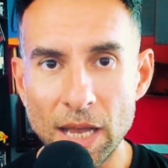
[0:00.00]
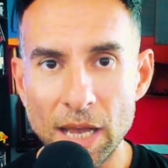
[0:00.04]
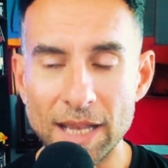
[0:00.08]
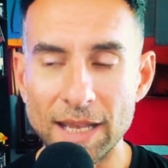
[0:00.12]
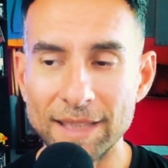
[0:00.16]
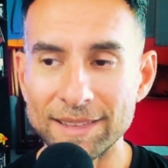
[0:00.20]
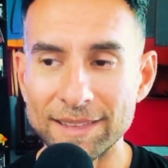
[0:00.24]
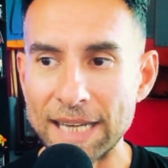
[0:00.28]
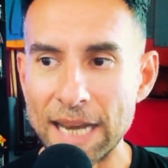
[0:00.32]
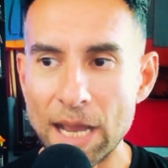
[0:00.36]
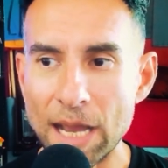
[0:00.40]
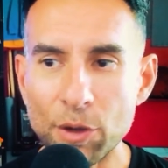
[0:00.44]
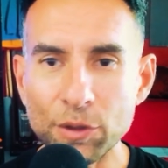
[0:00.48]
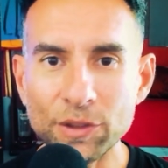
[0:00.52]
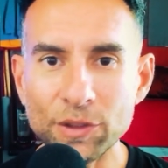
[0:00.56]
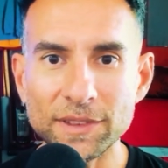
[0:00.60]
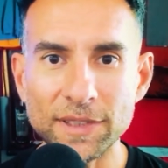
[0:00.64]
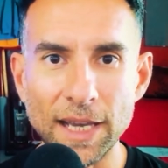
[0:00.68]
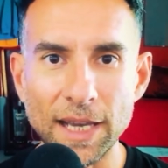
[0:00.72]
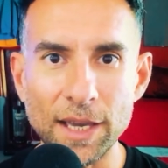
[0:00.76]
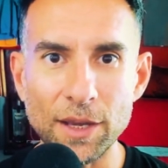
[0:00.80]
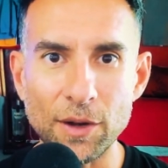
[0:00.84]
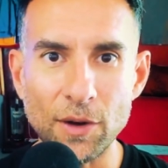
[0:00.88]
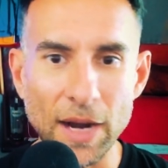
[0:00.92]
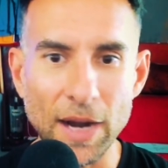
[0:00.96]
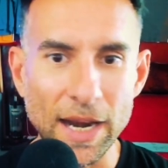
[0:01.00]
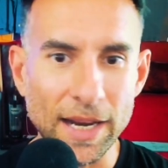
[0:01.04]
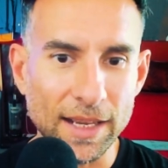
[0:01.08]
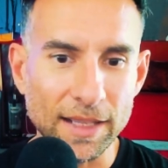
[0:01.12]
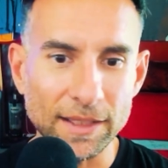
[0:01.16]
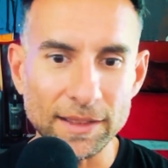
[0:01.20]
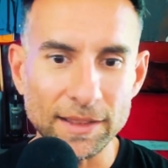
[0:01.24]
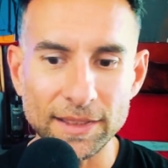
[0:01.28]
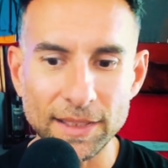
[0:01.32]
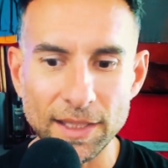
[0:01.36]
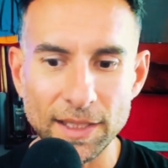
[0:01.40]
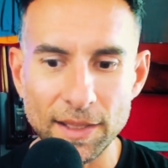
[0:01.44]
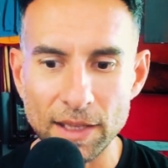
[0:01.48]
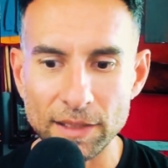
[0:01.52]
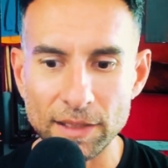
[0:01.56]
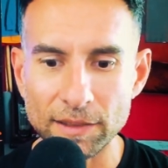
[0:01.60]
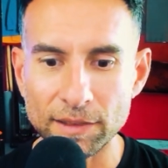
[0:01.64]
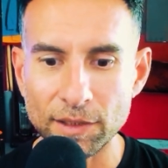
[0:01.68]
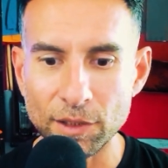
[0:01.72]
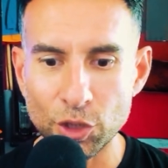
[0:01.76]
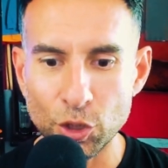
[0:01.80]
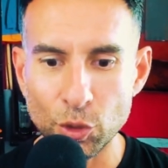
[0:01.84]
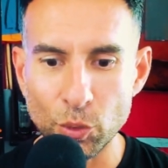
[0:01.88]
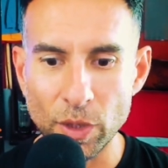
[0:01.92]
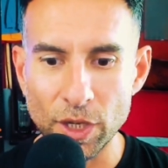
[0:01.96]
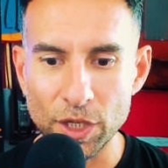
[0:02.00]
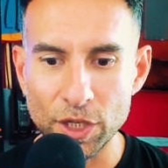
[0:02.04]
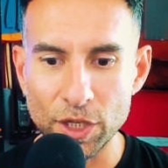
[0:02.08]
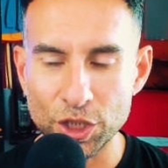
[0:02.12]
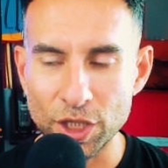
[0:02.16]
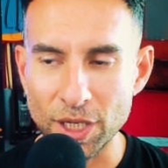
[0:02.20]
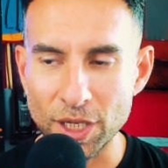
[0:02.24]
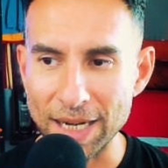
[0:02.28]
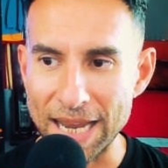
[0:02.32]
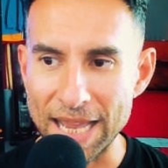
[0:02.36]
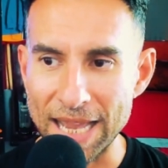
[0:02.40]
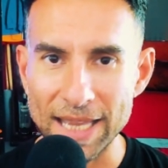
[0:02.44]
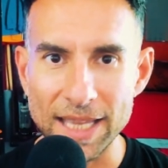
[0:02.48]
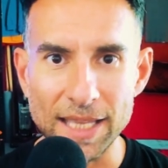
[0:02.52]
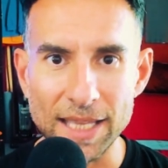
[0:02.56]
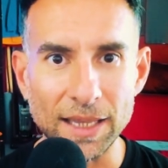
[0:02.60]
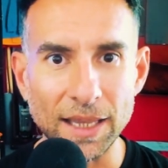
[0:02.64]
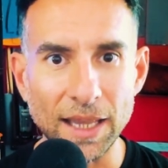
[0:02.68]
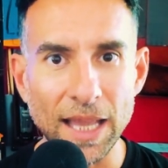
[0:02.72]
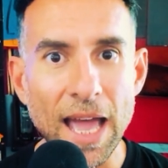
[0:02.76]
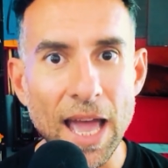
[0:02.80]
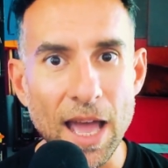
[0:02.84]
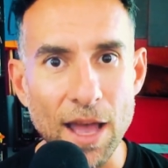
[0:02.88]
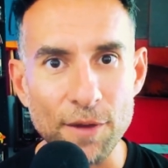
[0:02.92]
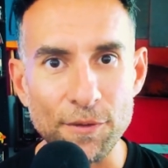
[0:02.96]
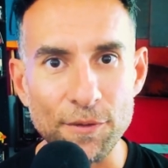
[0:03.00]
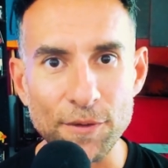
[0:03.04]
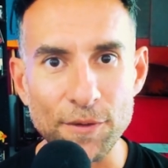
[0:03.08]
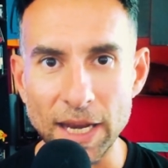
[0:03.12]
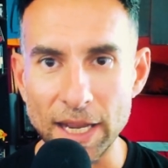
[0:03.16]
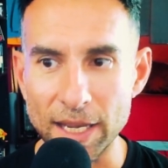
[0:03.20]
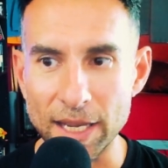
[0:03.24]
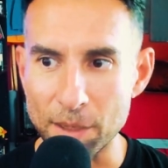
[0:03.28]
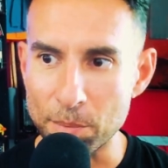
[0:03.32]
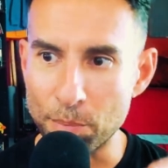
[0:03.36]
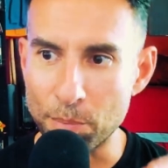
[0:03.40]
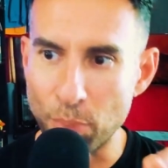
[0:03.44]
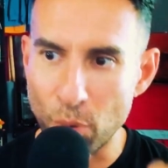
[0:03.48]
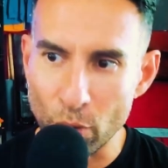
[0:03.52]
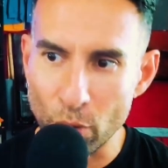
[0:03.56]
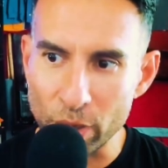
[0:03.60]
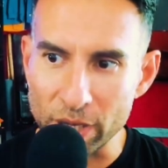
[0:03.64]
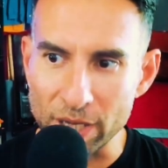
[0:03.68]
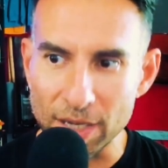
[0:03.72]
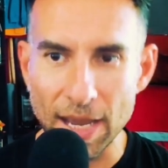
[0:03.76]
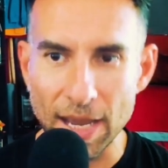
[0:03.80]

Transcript: As an outsider, I can see that situation and I can laugh and I can point